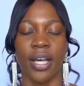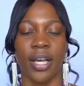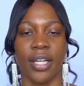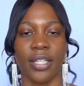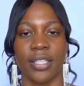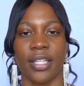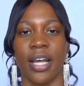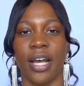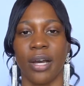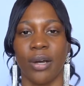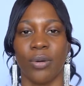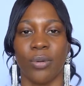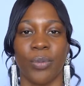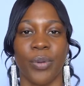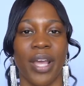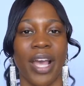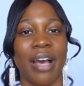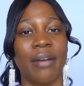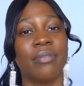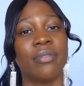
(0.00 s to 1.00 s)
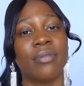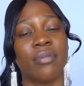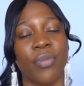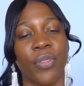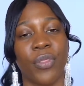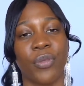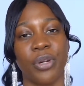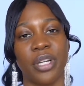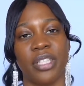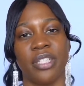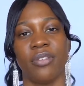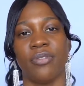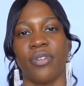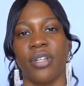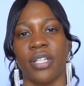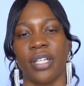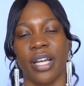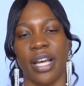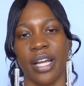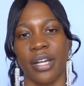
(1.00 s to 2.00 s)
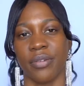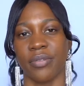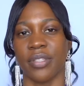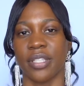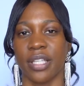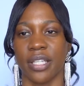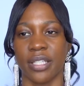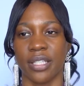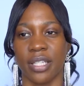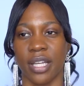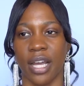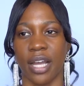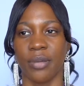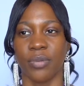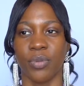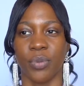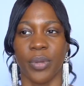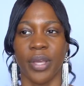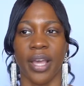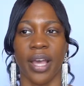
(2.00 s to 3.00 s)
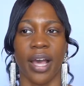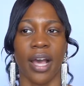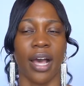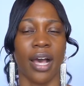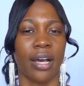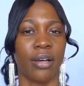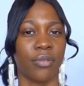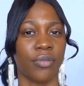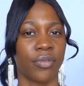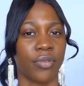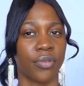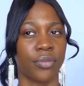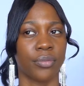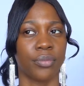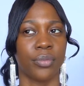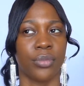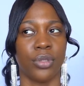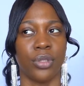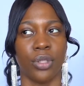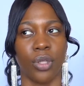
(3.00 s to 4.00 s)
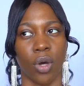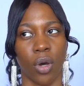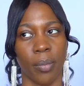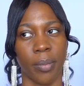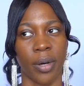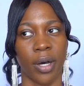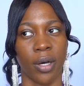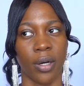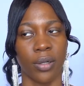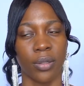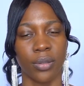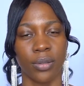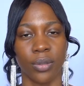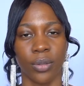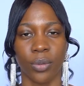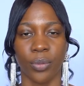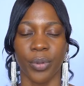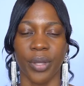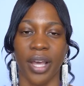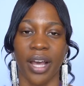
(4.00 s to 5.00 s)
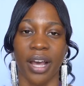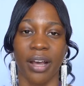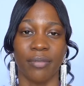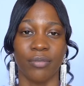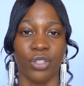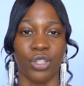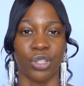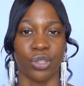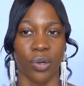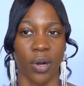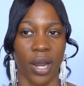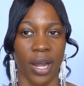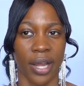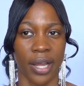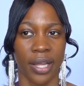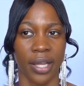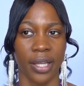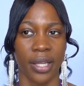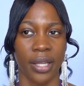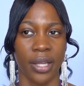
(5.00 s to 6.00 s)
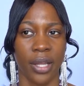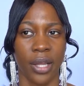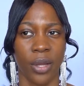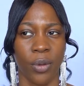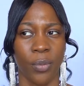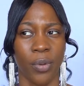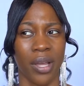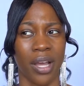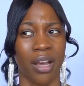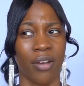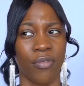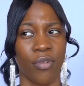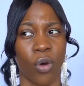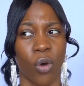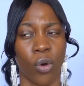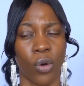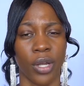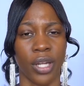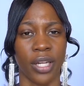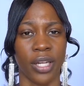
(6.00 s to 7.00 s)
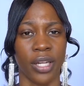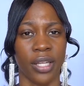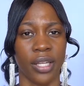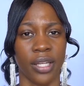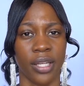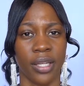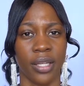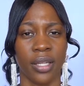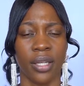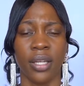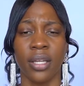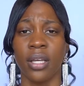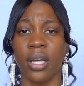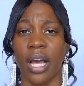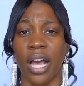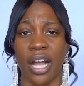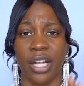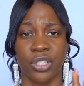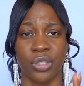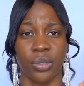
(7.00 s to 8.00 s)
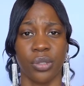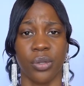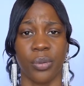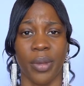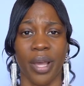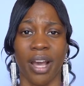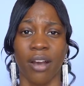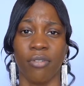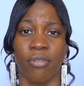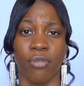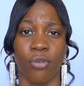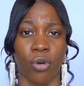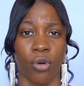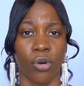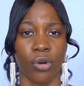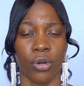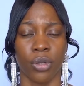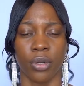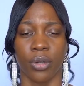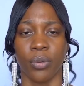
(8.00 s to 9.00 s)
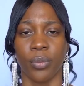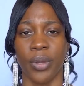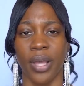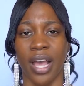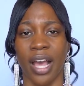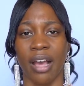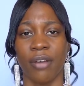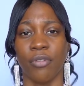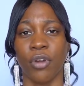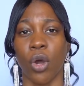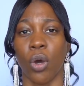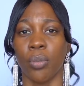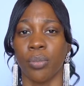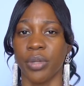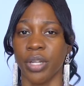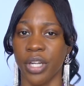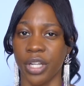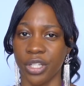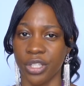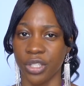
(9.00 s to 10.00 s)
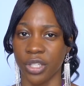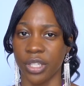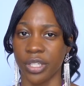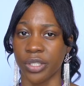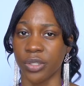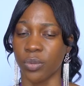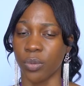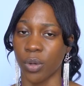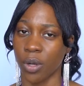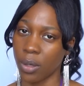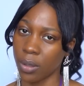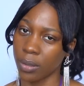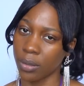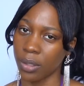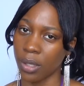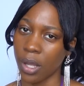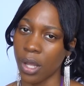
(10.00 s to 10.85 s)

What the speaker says: Now we have three different kinds of skin types. We have normal, we have dry, we have oily. Actually, we have four. We have combination as well.